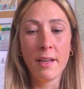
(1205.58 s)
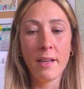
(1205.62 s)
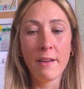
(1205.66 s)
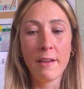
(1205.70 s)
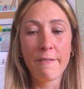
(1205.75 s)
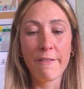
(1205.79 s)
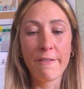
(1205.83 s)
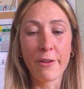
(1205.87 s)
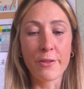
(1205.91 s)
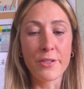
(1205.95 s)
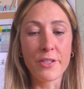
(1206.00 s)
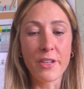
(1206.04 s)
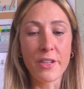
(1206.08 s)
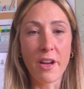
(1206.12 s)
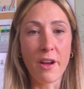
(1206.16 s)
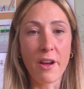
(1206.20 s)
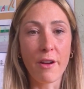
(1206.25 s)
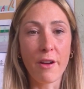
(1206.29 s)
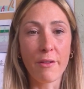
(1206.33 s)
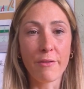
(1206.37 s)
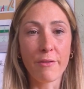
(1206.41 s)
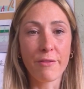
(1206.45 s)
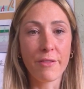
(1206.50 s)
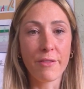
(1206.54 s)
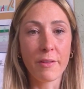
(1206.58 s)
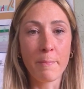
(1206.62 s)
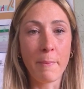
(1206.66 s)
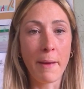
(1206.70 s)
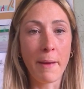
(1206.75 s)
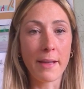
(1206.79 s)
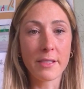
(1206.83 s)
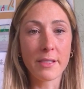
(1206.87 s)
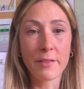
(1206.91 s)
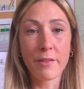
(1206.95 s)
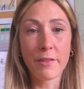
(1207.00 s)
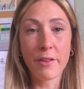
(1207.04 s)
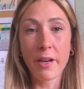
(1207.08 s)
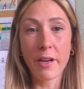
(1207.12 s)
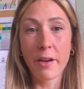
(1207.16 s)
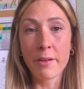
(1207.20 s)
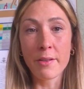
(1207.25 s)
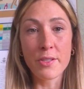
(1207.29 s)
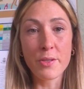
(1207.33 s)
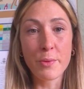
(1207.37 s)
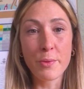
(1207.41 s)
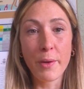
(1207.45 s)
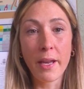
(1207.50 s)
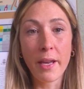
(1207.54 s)
front of a massive crowd
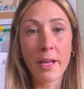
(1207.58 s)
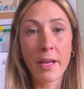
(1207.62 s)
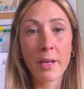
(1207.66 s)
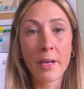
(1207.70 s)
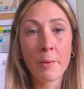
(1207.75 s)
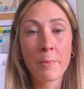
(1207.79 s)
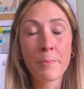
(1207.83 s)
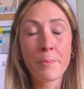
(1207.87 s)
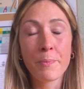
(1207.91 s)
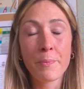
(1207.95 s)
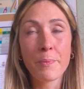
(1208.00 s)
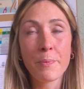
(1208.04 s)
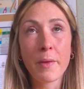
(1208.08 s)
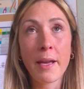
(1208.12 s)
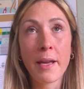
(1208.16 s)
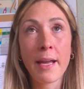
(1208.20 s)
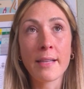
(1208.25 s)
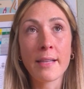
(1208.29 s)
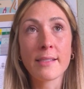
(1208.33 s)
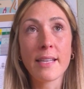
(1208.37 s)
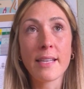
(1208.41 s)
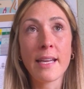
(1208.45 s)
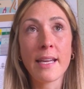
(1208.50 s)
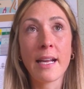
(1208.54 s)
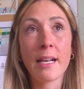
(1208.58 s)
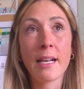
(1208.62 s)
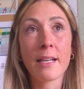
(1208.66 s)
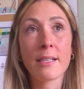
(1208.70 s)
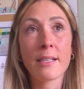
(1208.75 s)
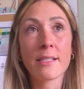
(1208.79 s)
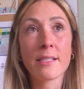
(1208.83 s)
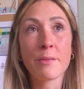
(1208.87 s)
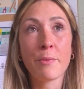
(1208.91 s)
in Twickenham against England.